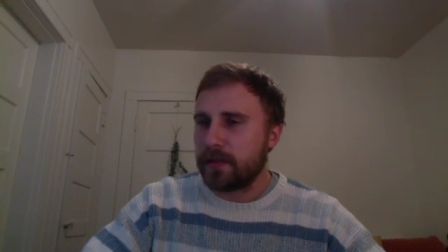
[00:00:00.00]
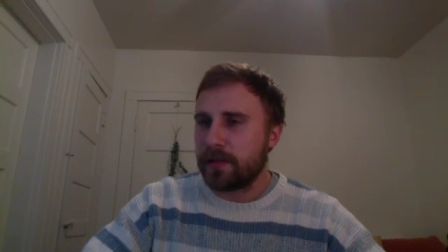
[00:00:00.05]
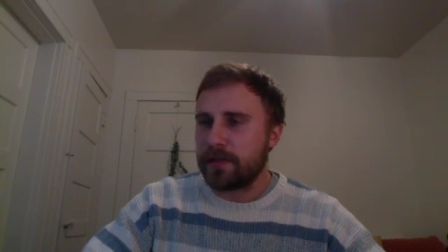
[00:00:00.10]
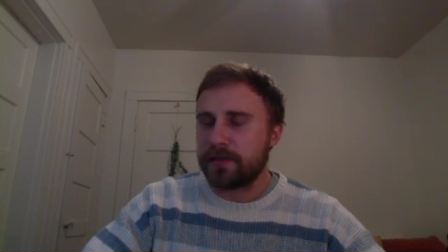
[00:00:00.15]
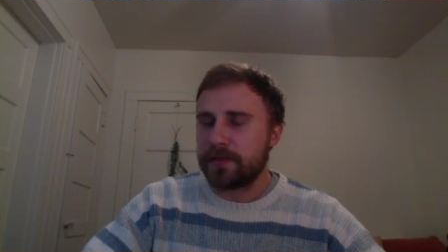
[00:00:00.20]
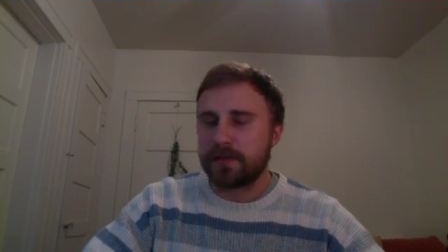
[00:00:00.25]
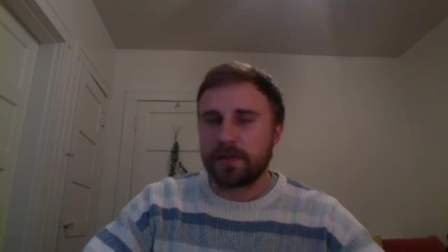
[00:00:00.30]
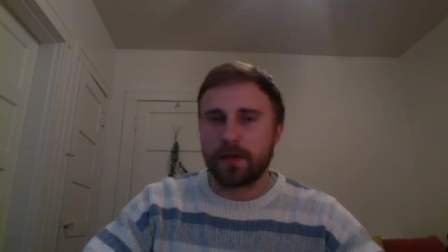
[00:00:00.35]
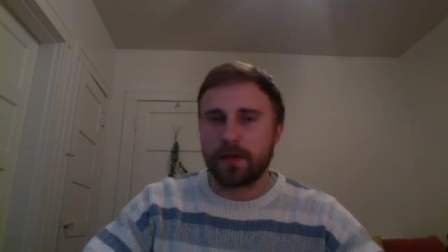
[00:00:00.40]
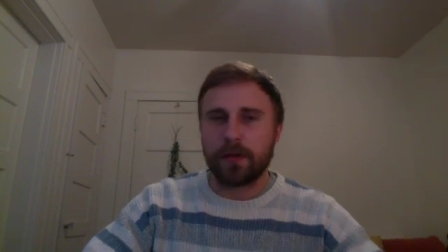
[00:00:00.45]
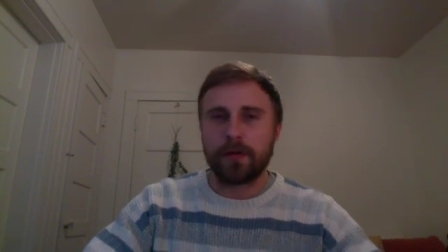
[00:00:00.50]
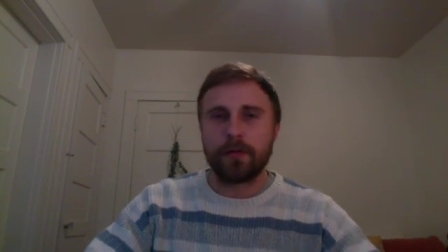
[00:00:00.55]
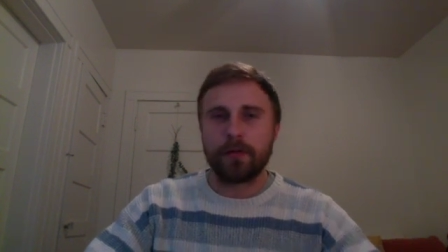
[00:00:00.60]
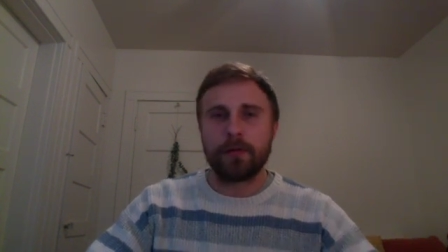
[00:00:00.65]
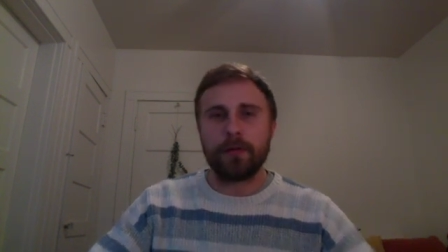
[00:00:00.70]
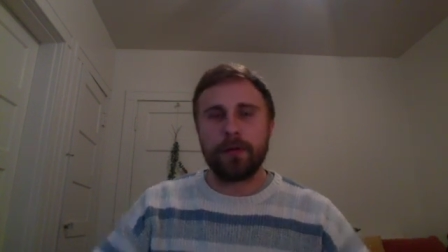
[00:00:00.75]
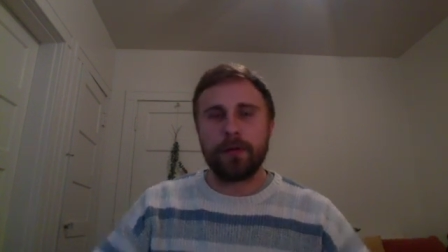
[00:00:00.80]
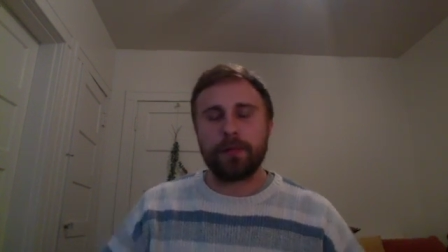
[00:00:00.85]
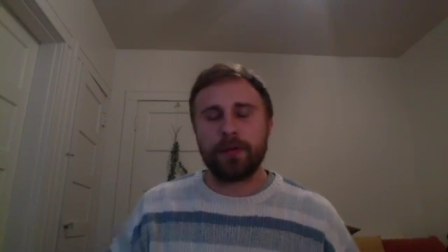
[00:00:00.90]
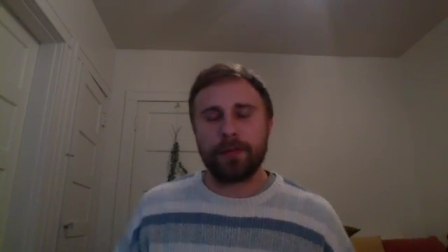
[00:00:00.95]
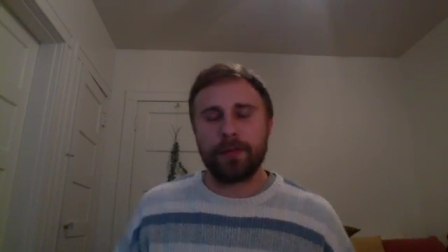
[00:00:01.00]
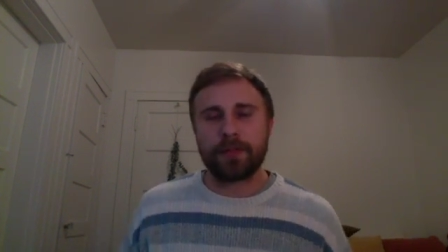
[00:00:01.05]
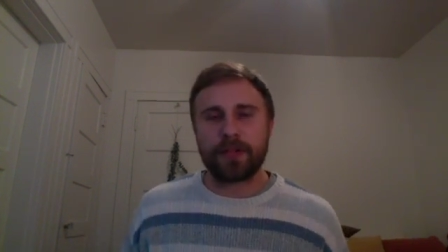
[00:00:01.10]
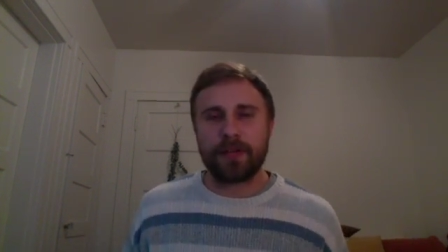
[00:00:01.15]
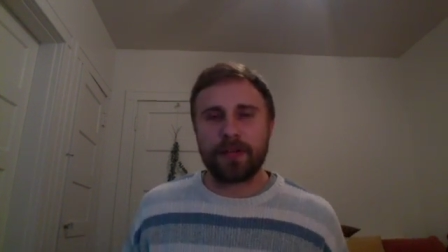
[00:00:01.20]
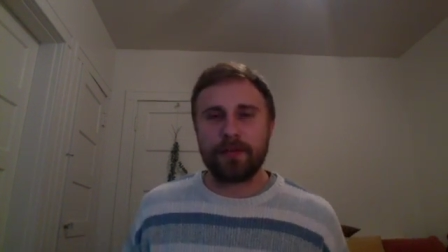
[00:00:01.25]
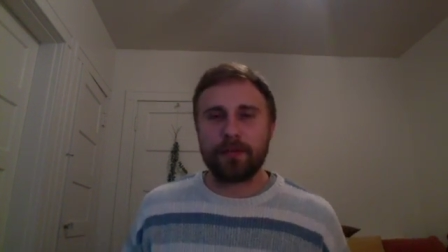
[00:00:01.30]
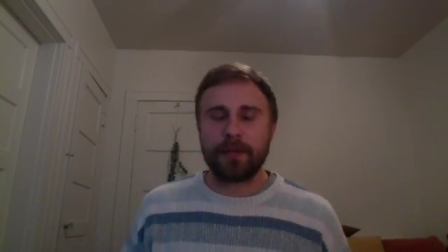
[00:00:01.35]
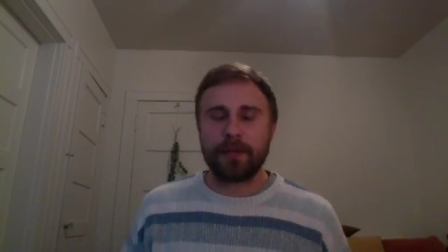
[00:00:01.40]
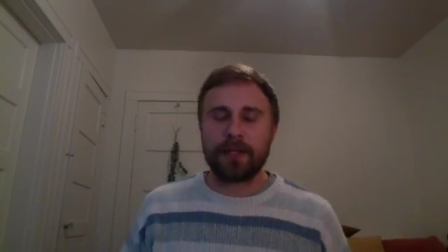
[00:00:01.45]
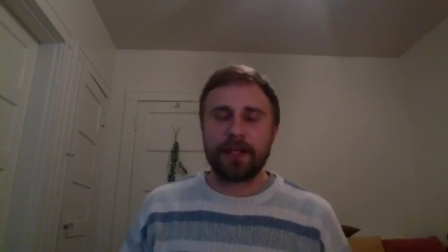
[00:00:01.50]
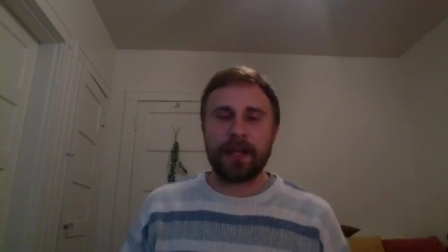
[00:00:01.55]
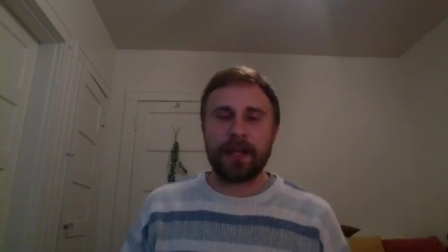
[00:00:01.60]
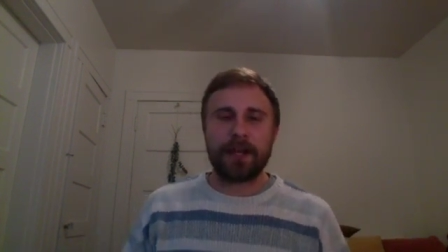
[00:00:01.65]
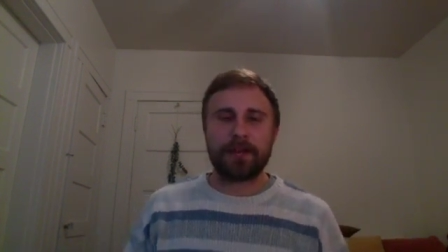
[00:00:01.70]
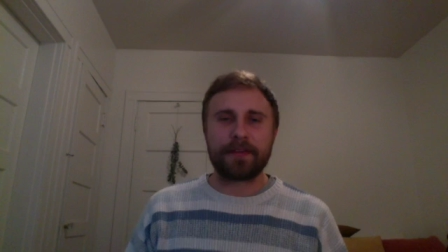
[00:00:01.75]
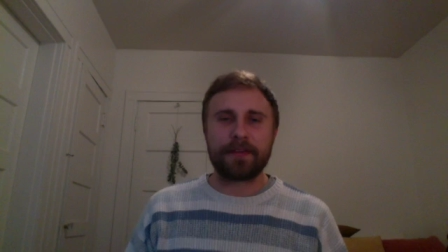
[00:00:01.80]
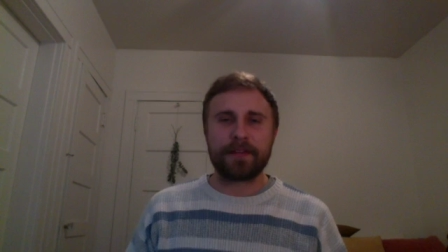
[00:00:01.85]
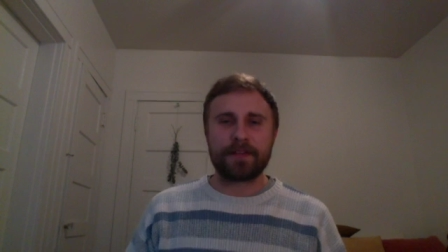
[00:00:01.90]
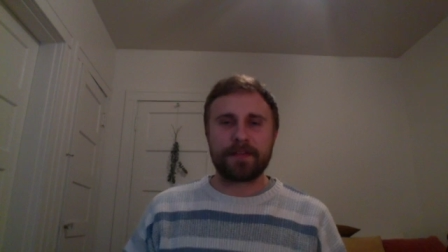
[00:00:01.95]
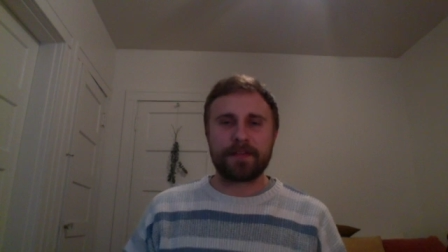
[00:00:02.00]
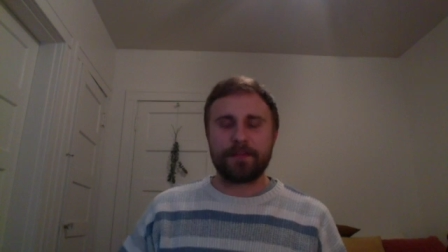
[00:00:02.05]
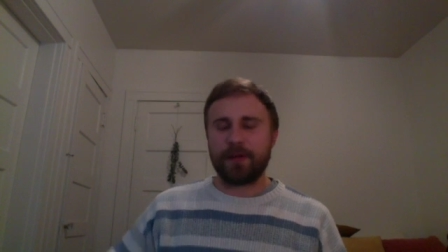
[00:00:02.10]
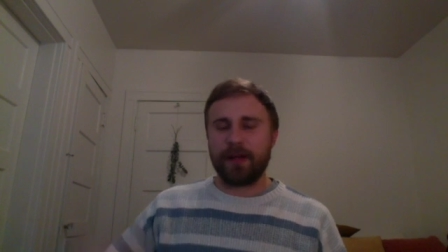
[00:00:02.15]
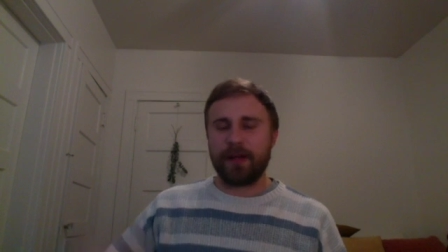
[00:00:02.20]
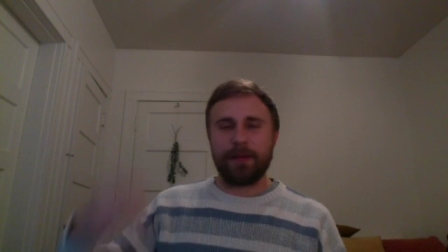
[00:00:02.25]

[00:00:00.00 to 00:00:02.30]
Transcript: So pretty much everybody got this.